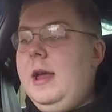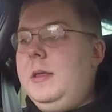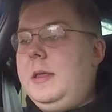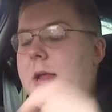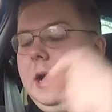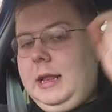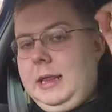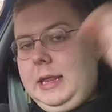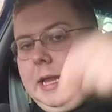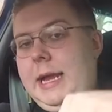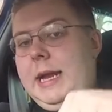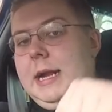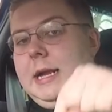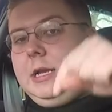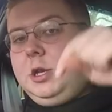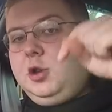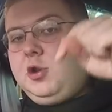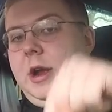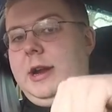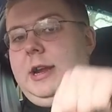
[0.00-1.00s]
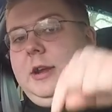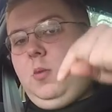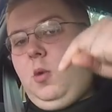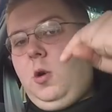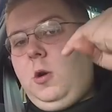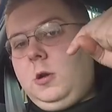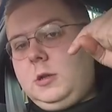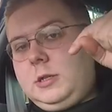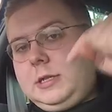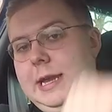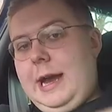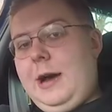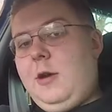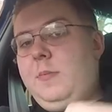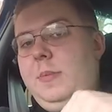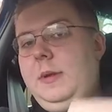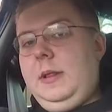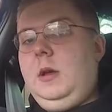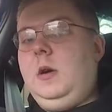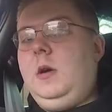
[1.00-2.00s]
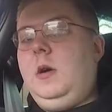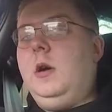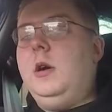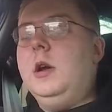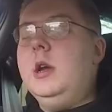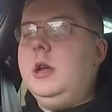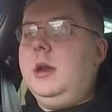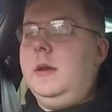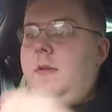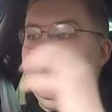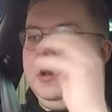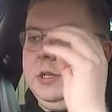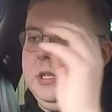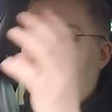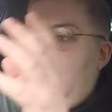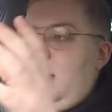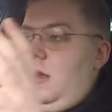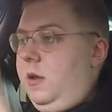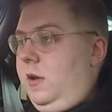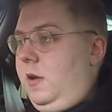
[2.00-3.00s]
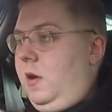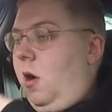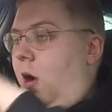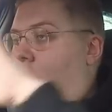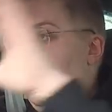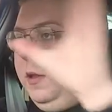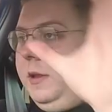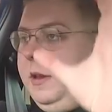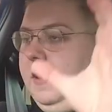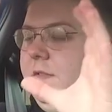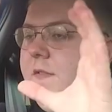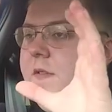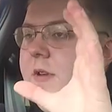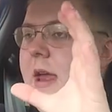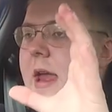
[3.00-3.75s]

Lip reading: then I'll link Draggy Wars down below. You've got all the different